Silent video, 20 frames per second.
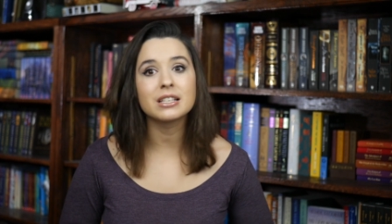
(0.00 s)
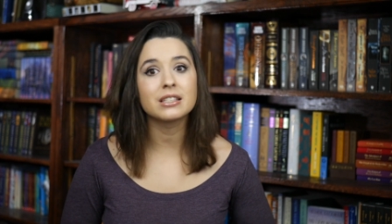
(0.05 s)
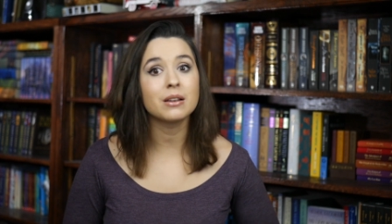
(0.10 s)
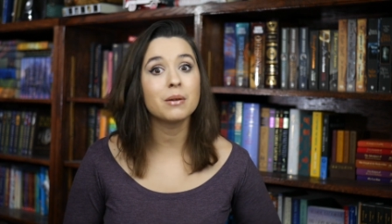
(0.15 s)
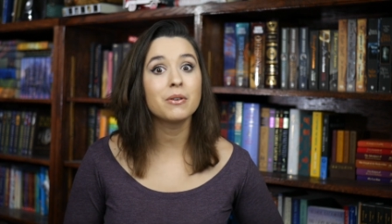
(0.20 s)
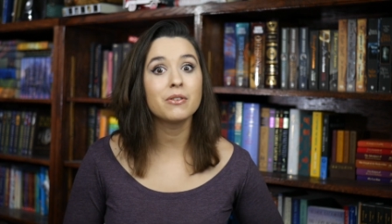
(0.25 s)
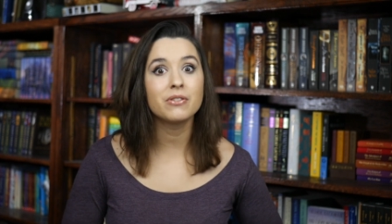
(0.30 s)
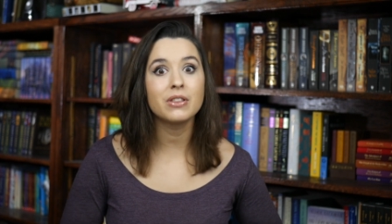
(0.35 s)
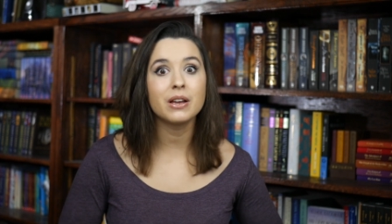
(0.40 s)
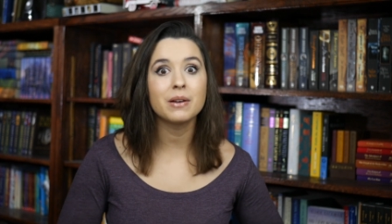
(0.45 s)

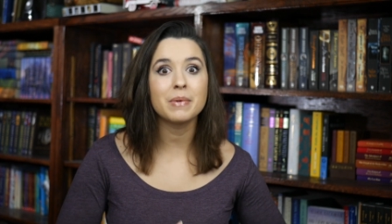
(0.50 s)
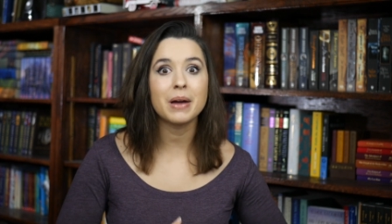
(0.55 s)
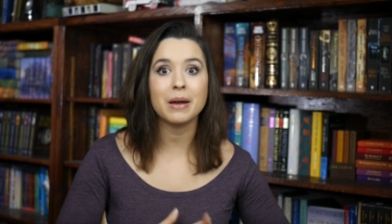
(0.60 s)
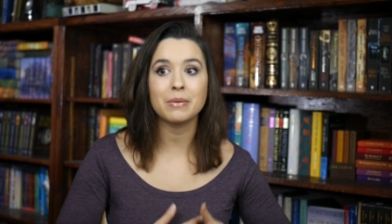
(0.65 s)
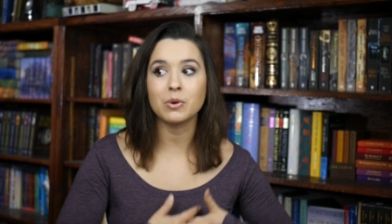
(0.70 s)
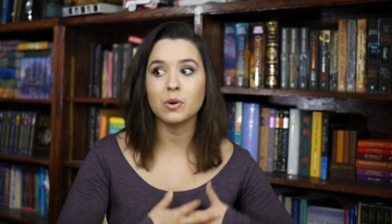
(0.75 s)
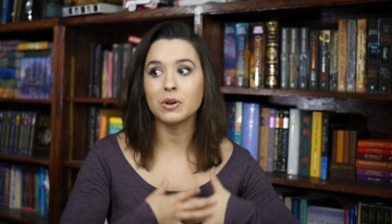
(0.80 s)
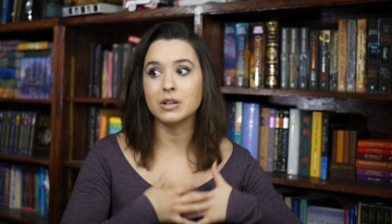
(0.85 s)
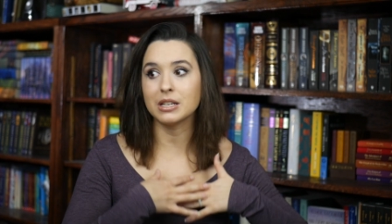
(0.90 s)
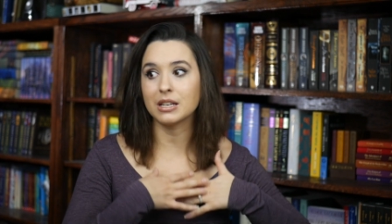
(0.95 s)
Some of them
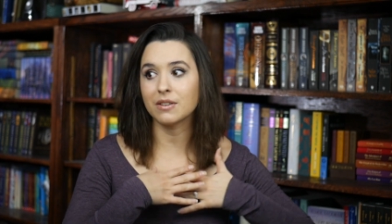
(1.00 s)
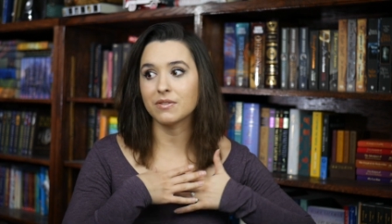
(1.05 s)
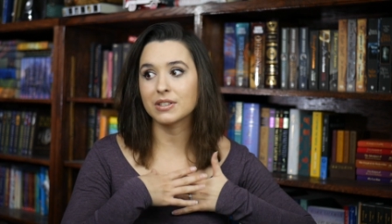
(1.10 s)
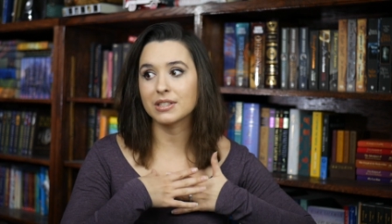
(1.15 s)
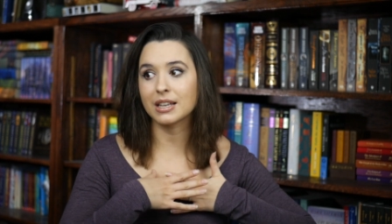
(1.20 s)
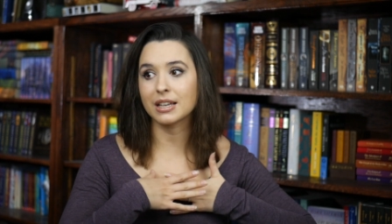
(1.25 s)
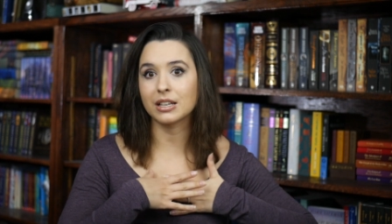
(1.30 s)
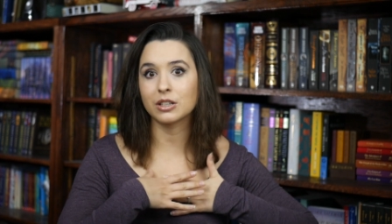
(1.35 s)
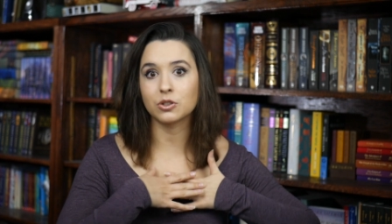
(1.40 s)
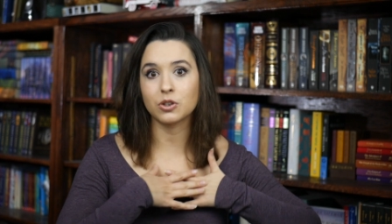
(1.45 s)
I'm going to give a
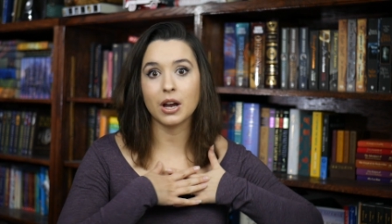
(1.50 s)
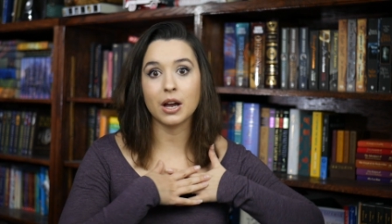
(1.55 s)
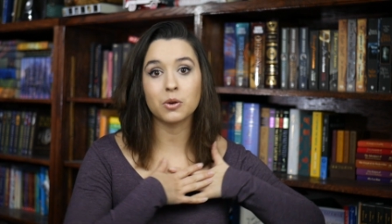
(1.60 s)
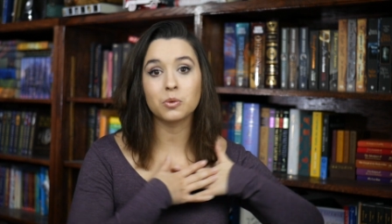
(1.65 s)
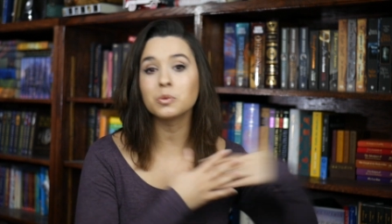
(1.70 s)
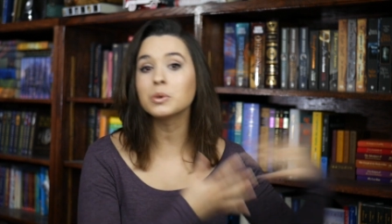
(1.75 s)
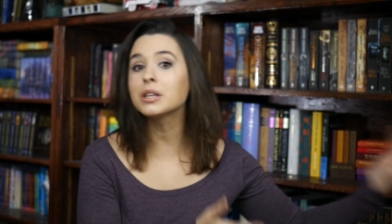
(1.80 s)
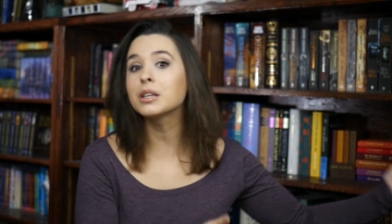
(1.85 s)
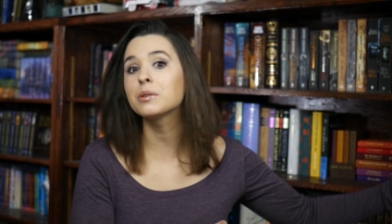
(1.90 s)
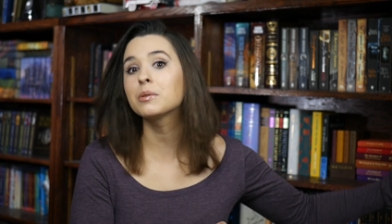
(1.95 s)
second try
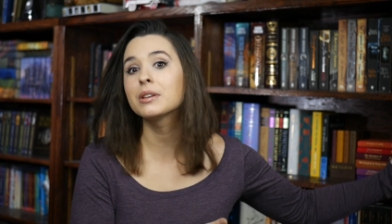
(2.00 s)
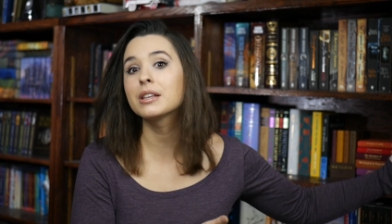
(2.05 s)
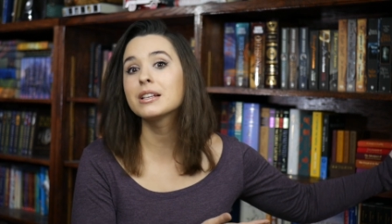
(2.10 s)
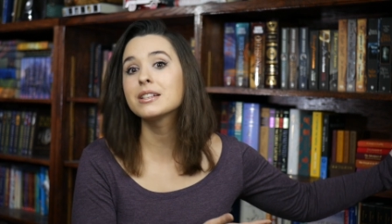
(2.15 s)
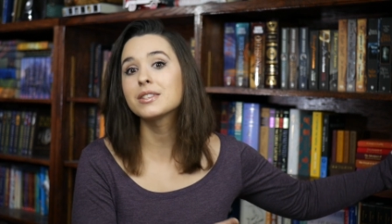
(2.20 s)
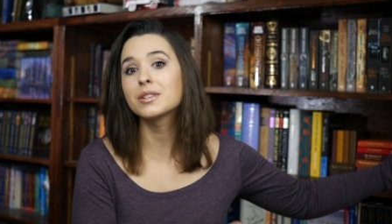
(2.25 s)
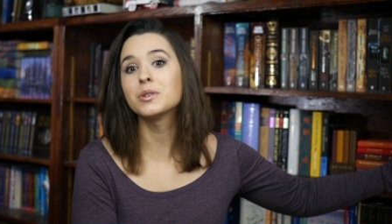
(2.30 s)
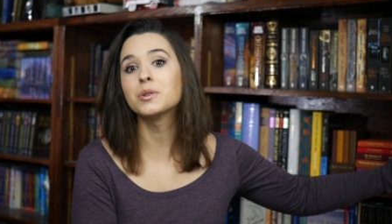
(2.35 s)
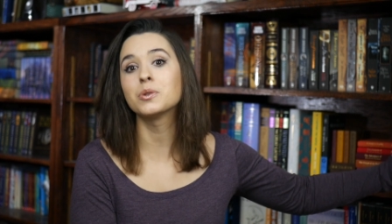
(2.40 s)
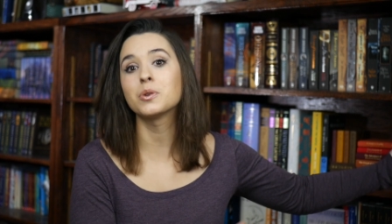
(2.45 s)
really, really
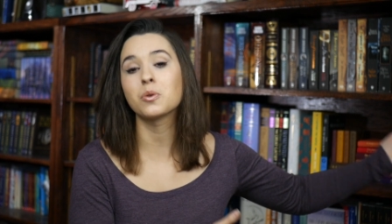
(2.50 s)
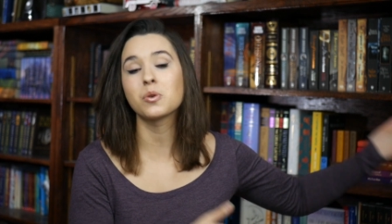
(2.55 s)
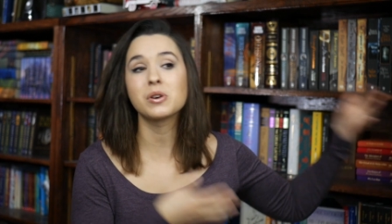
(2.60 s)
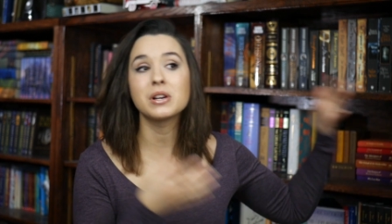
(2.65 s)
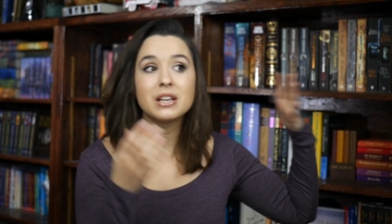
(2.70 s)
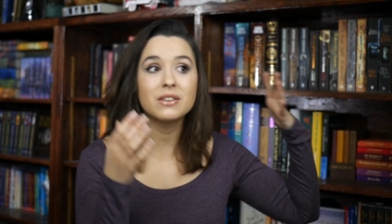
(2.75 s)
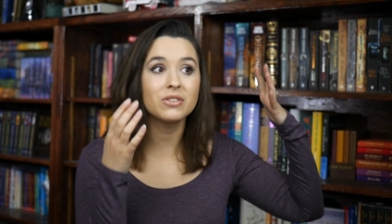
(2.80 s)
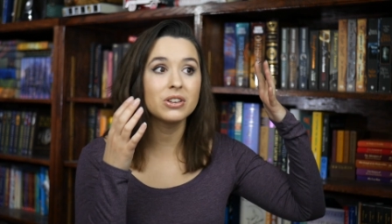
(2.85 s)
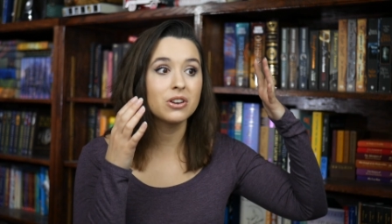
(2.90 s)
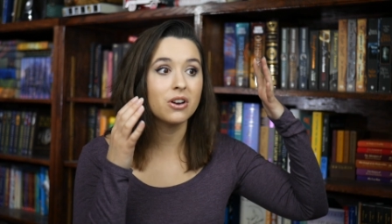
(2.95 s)
soon, or
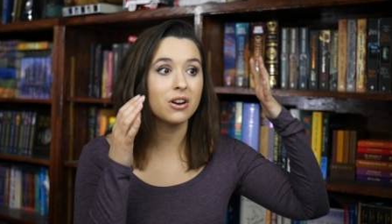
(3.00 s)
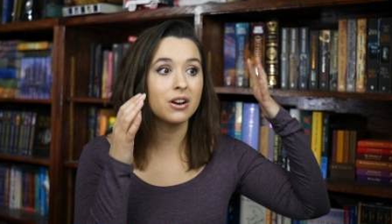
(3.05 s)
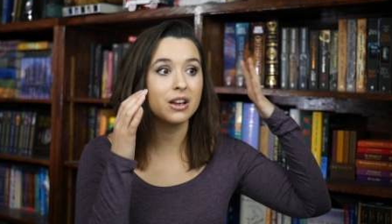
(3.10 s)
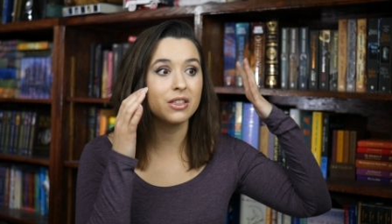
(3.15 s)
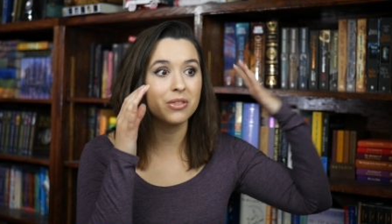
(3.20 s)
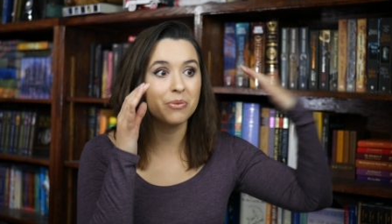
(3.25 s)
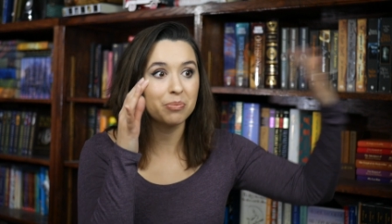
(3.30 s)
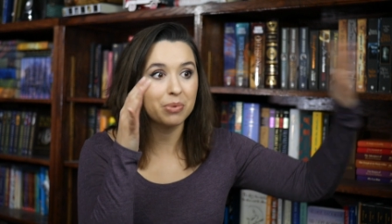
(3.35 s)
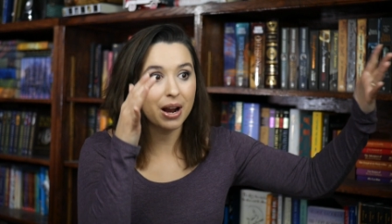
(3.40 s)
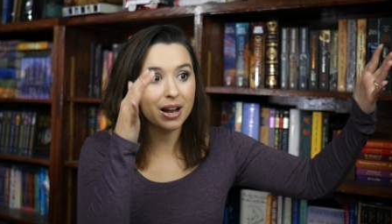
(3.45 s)
even are
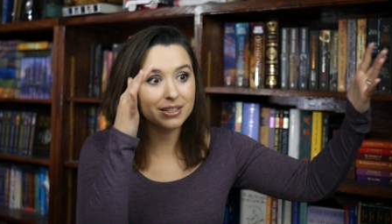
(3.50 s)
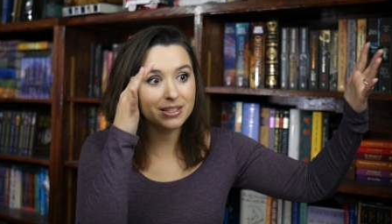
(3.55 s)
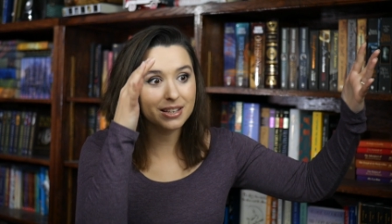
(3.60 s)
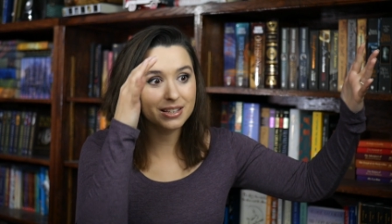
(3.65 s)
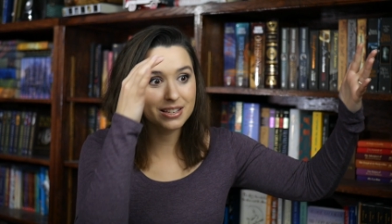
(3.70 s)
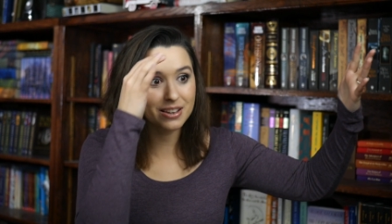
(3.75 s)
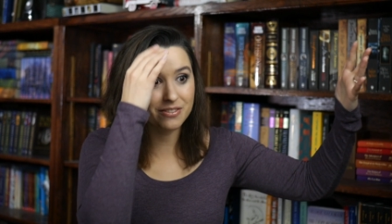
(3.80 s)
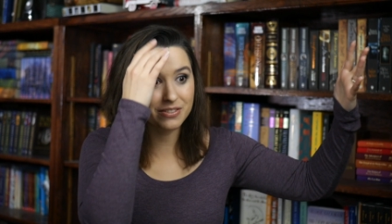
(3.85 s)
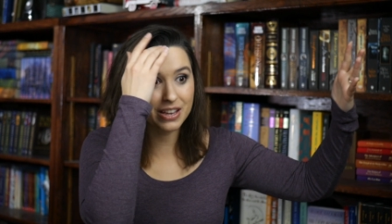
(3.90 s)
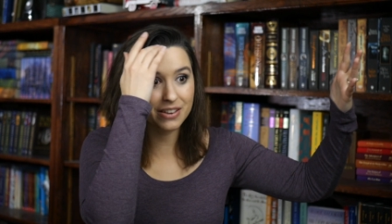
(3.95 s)
in the
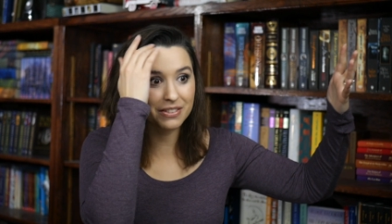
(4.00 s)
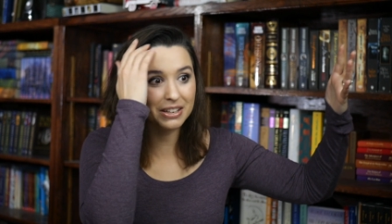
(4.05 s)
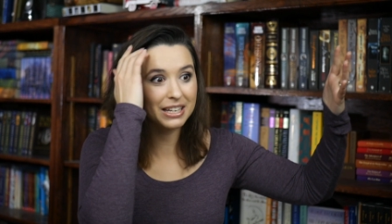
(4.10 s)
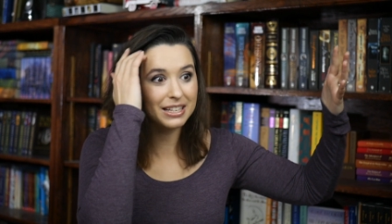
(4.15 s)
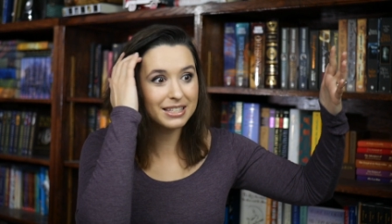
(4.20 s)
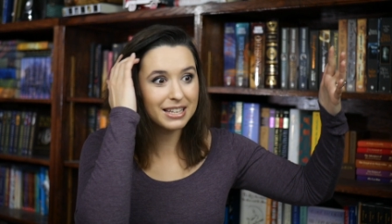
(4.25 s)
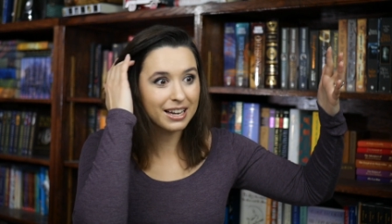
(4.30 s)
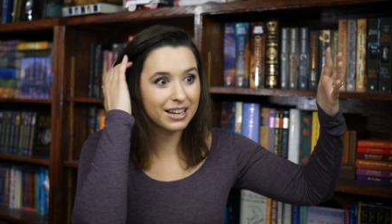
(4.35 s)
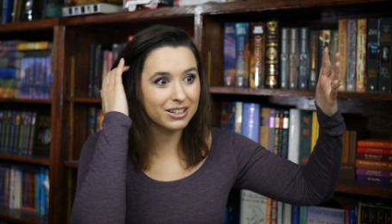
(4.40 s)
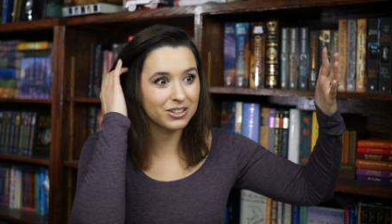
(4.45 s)
process of giving
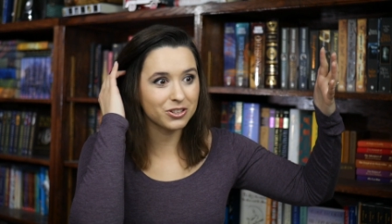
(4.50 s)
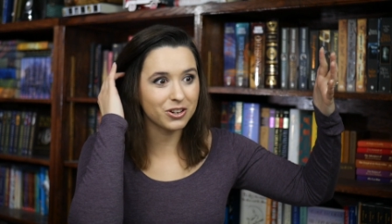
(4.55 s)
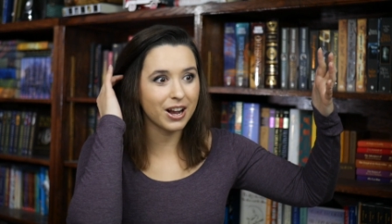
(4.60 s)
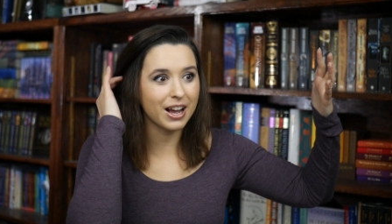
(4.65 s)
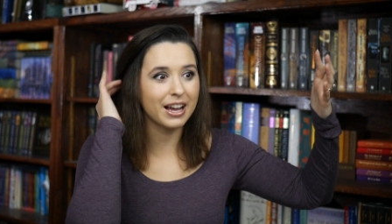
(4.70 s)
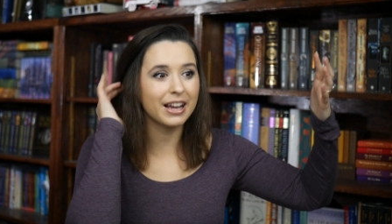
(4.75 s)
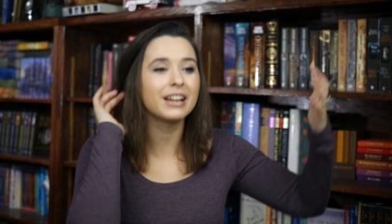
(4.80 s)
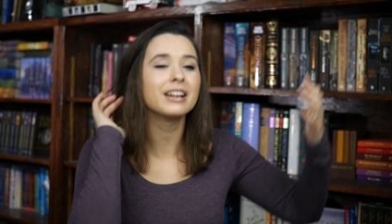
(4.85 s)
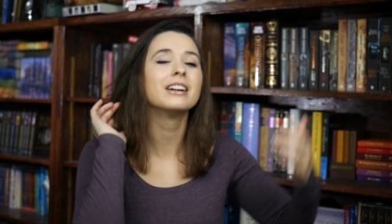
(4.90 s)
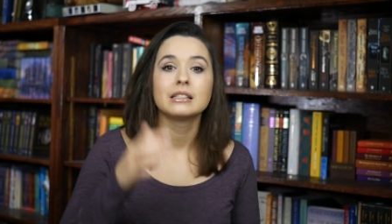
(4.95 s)
a second
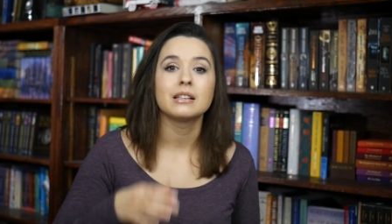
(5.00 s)
try.